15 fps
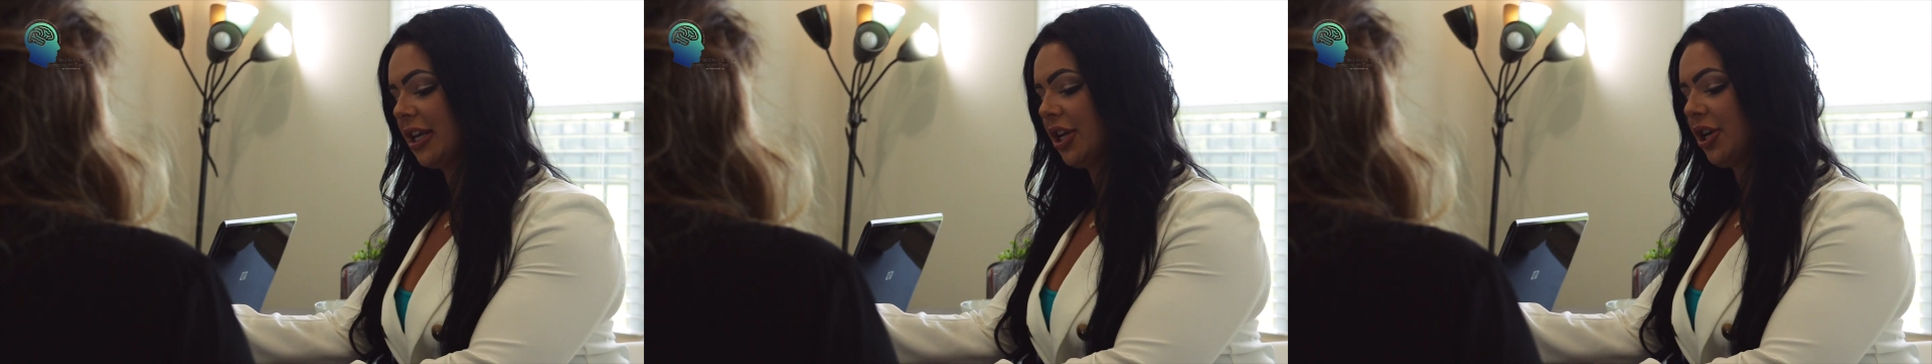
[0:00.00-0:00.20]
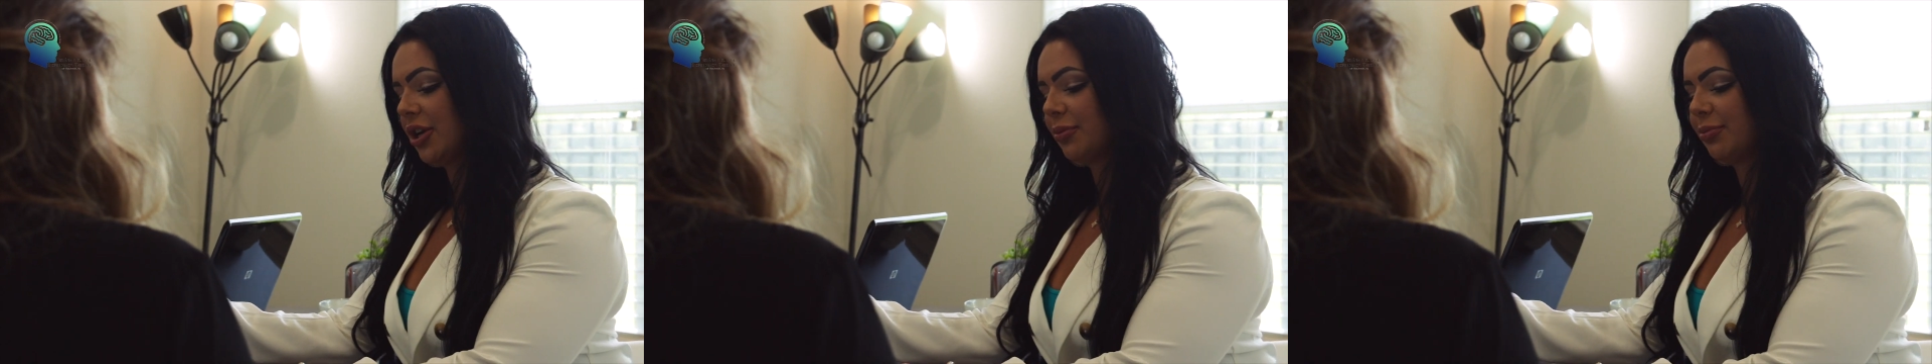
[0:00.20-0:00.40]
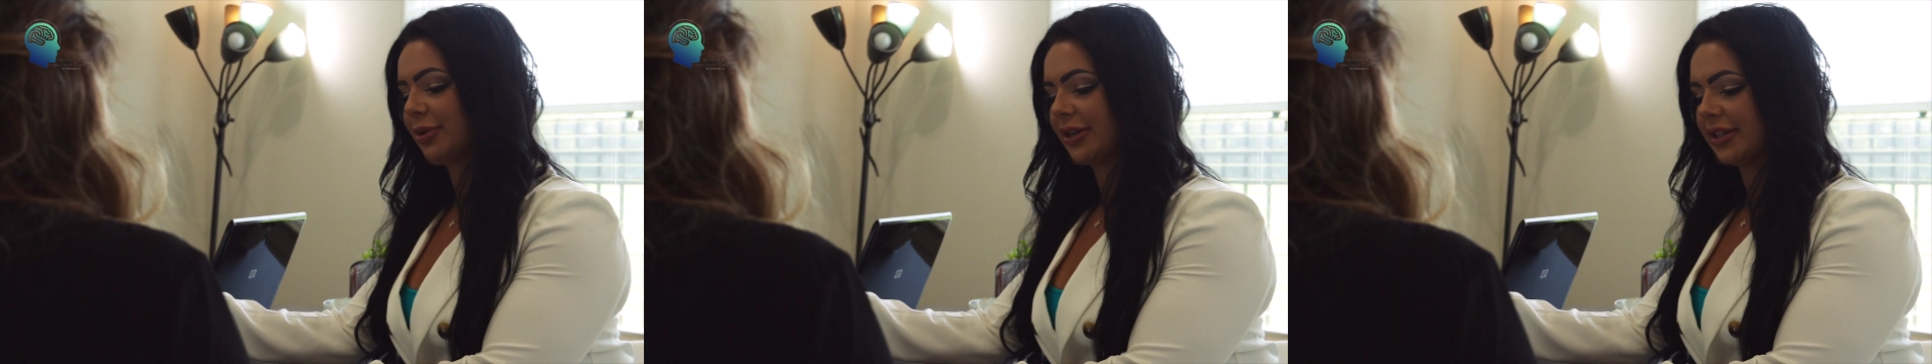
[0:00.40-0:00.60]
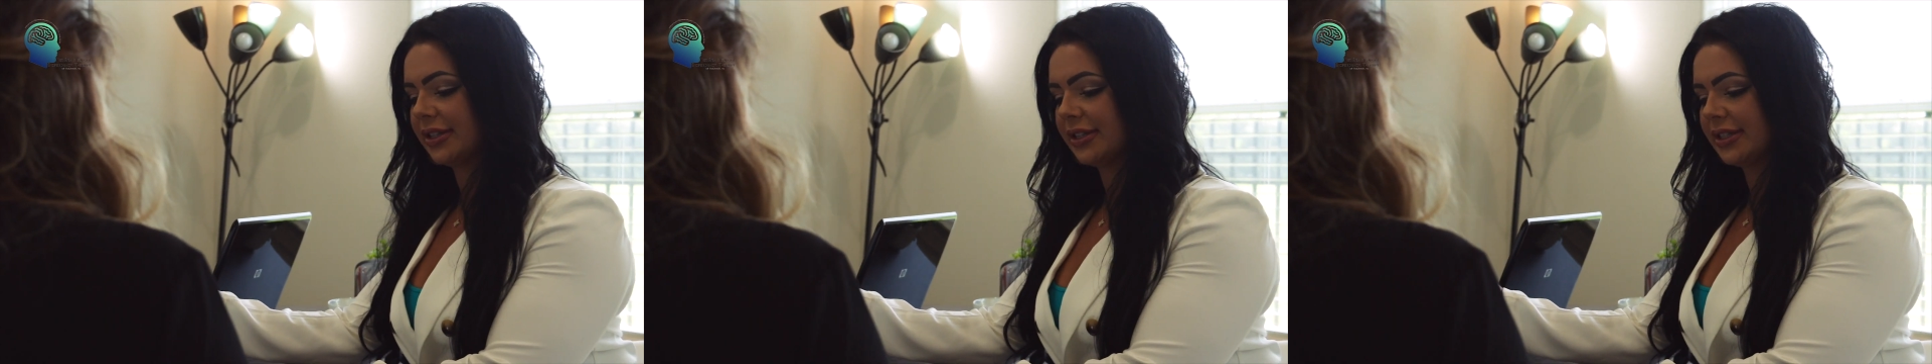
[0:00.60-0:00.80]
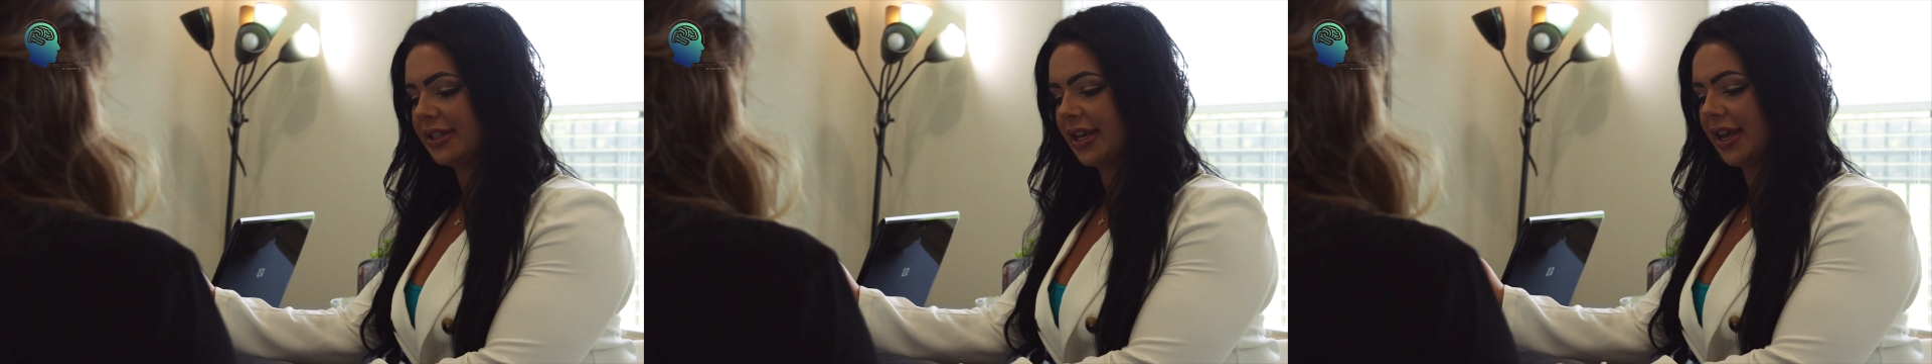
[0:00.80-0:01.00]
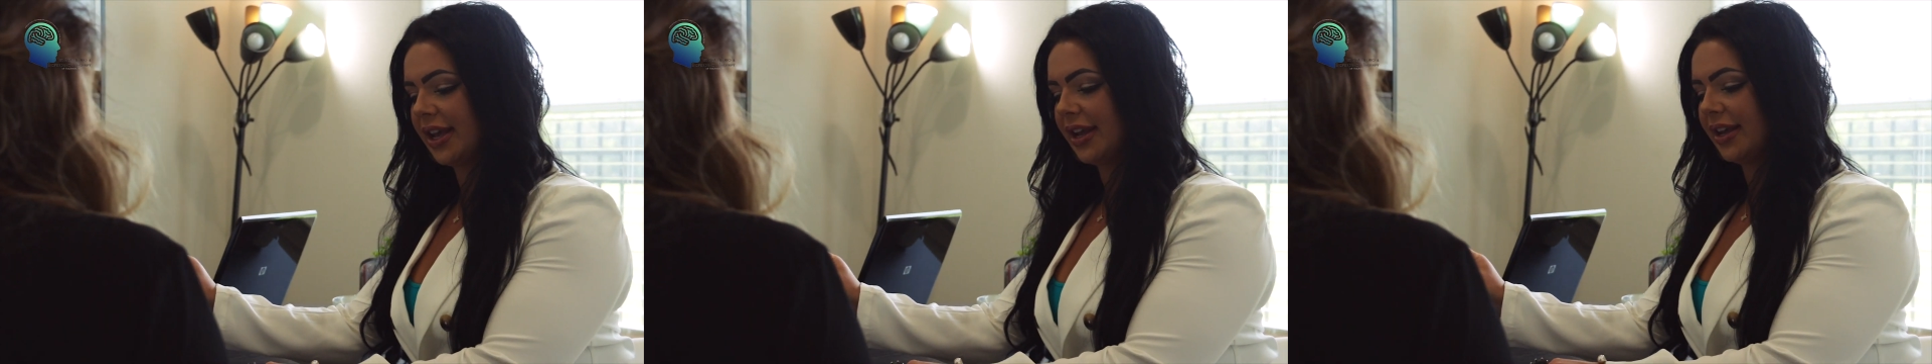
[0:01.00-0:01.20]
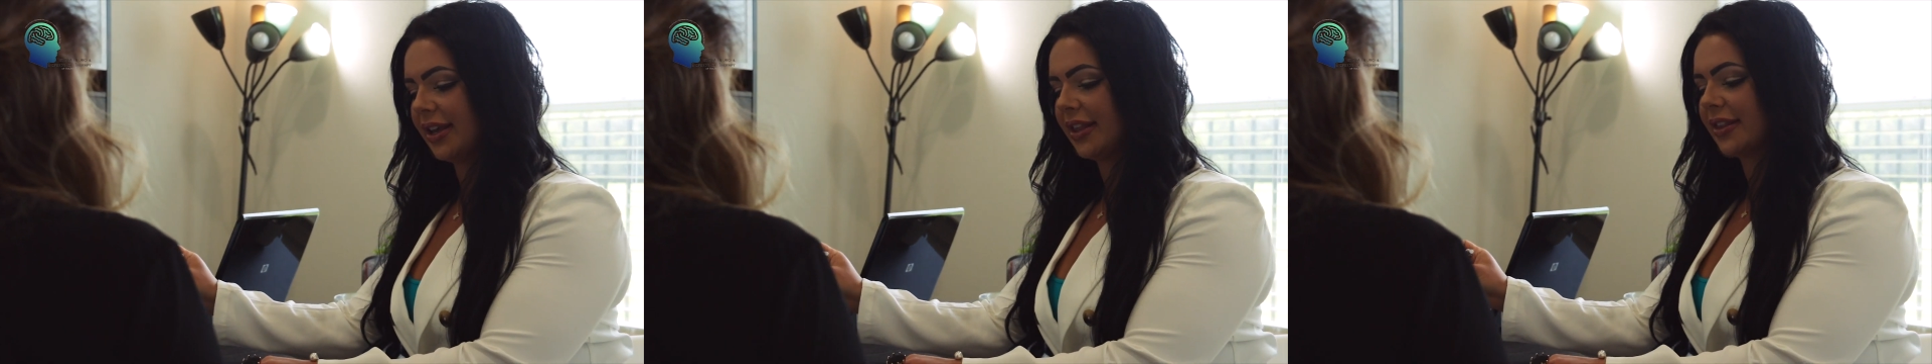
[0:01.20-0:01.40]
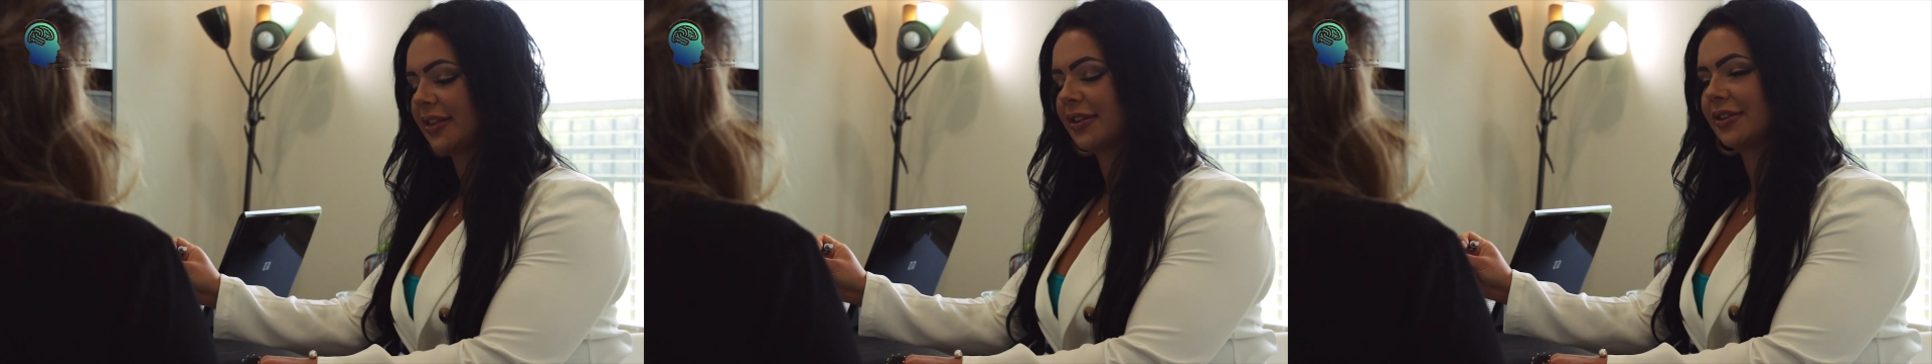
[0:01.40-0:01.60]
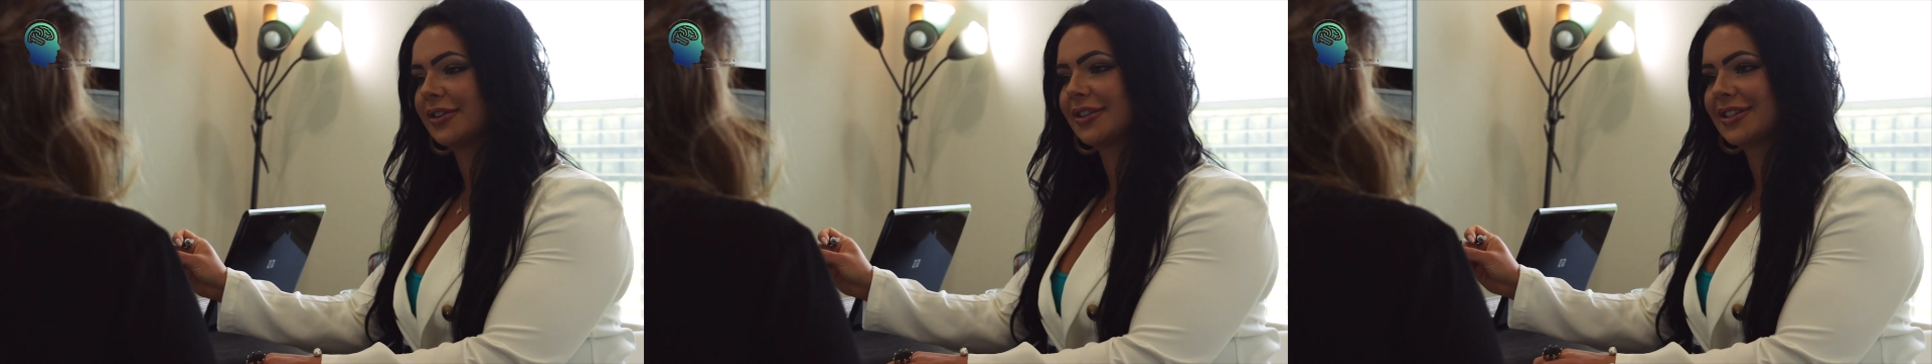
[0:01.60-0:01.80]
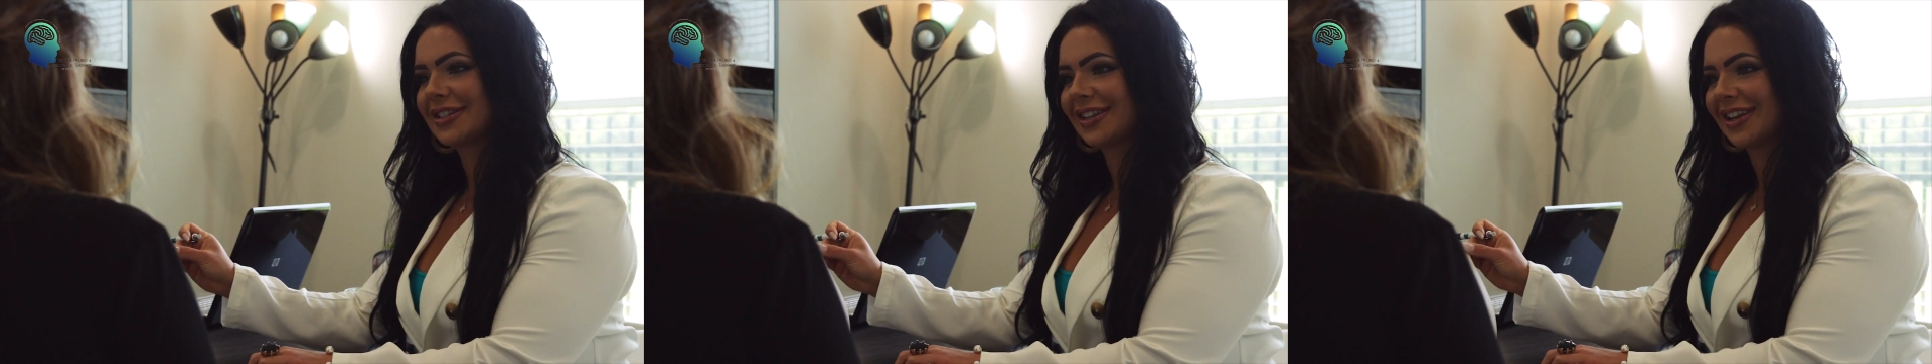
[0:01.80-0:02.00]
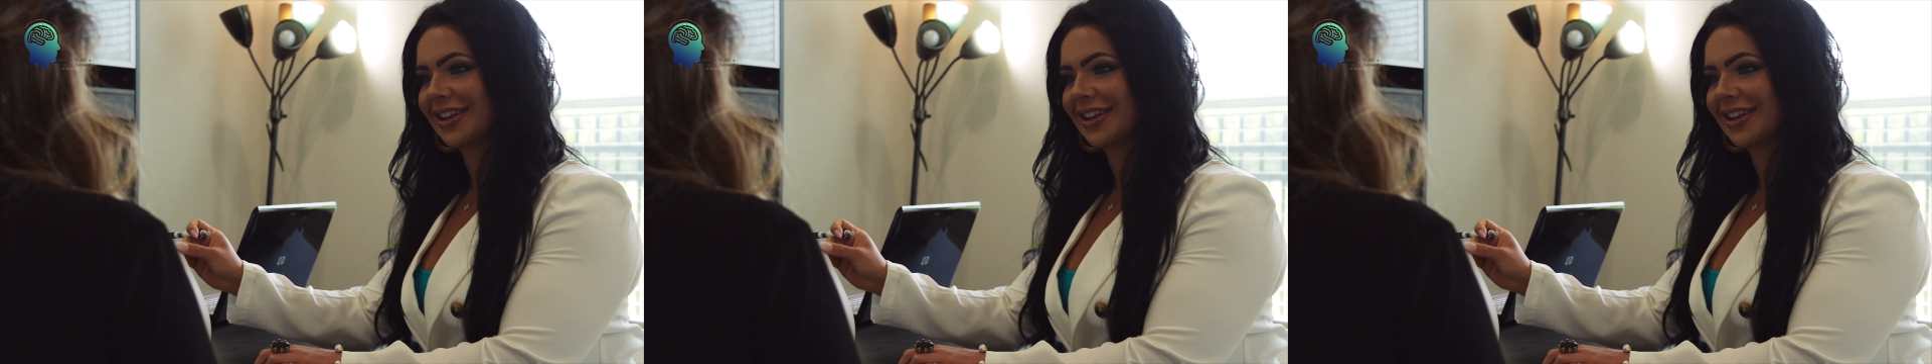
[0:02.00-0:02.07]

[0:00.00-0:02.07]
and autoimmune disorders. Our